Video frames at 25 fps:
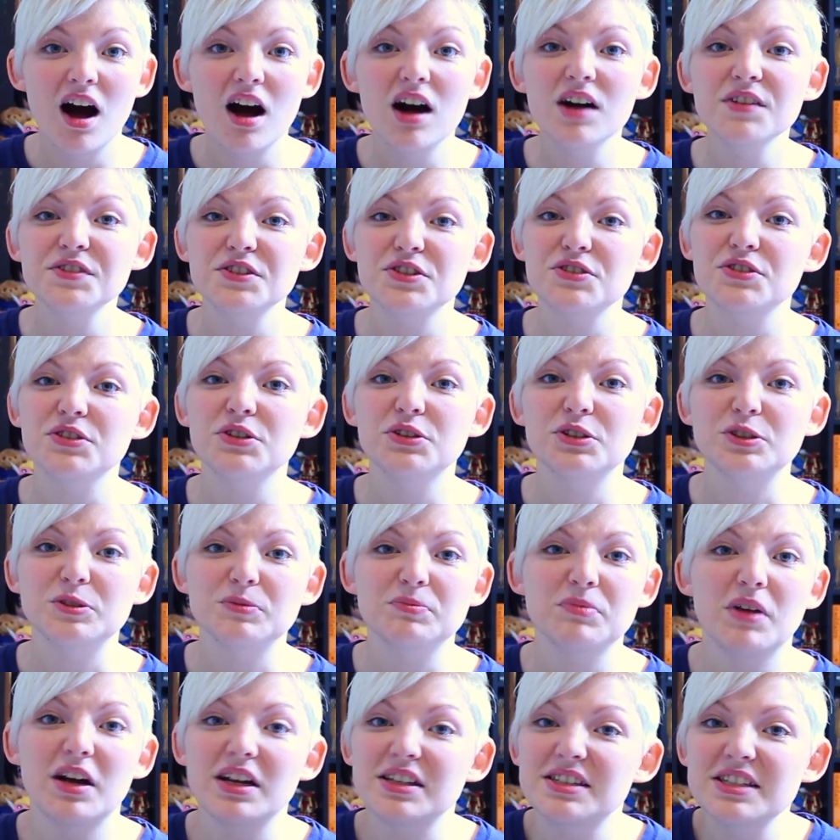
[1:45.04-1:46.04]
After all,
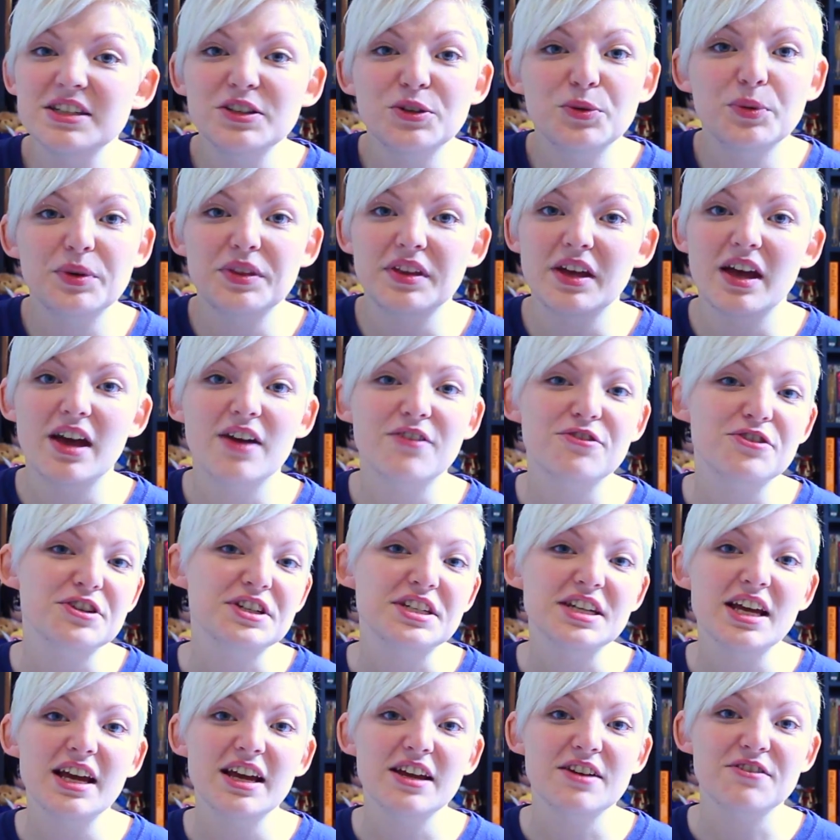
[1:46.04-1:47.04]
I deal with it every
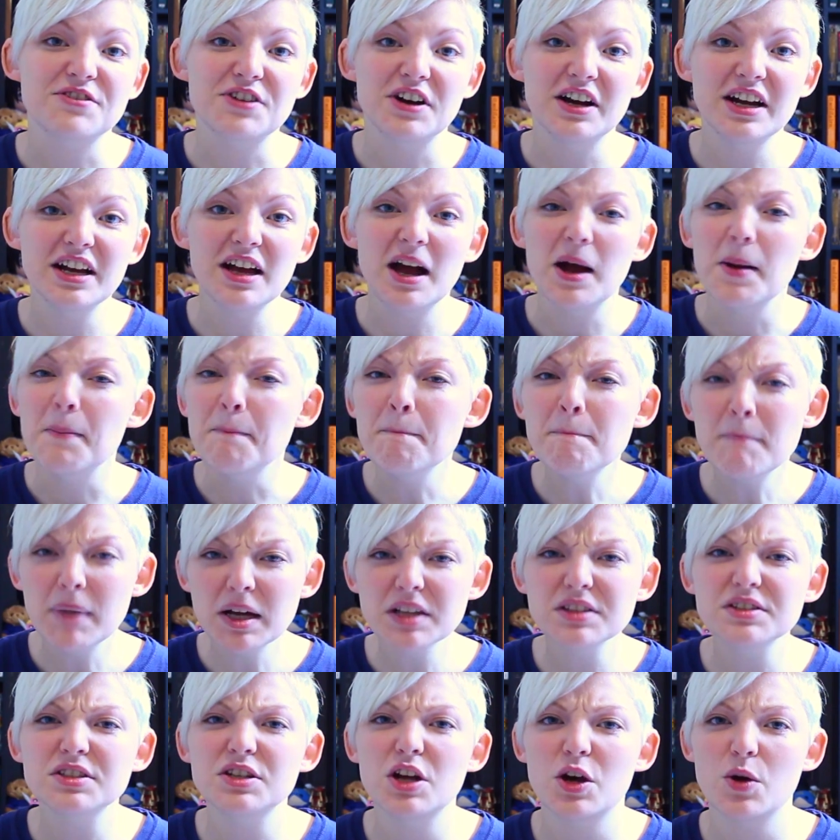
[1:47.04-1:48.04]
day, right? I
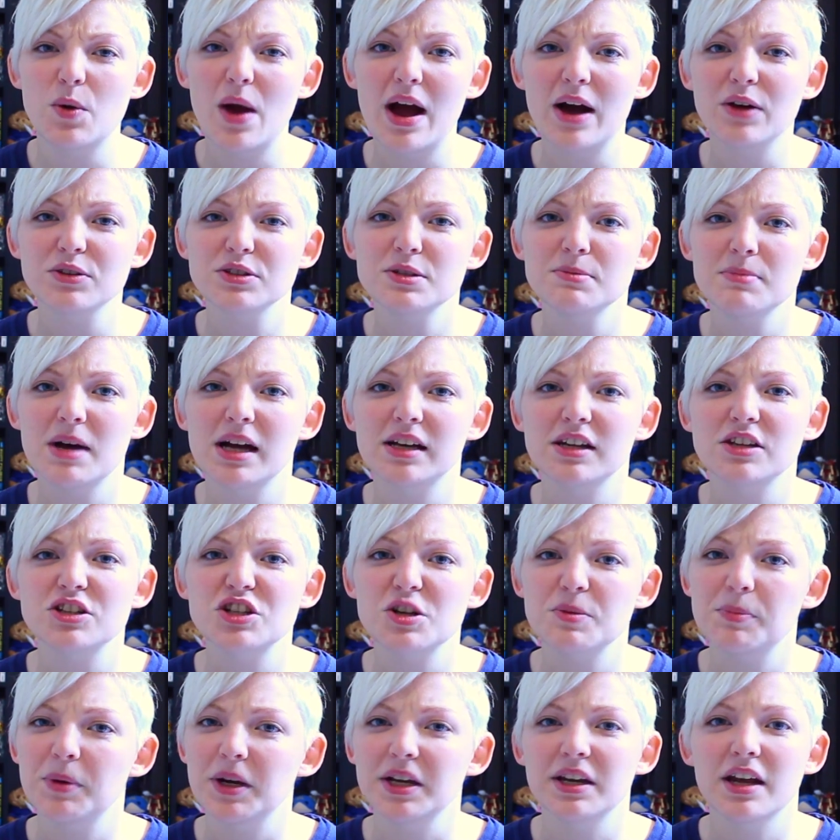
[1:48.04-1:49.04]
must know how to manage
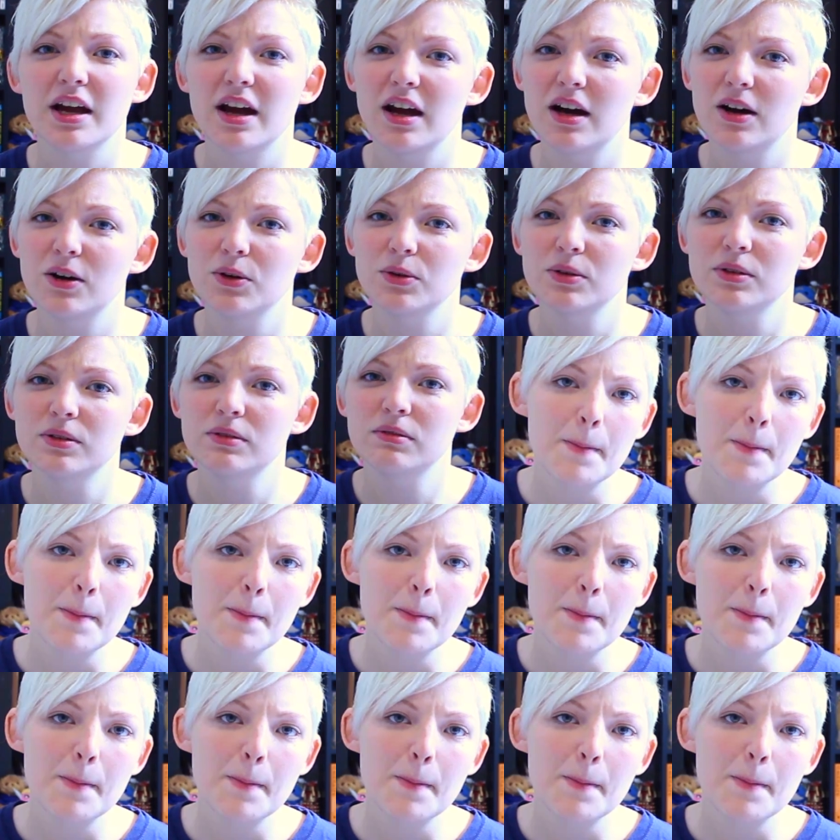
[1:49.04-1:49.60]
it by now.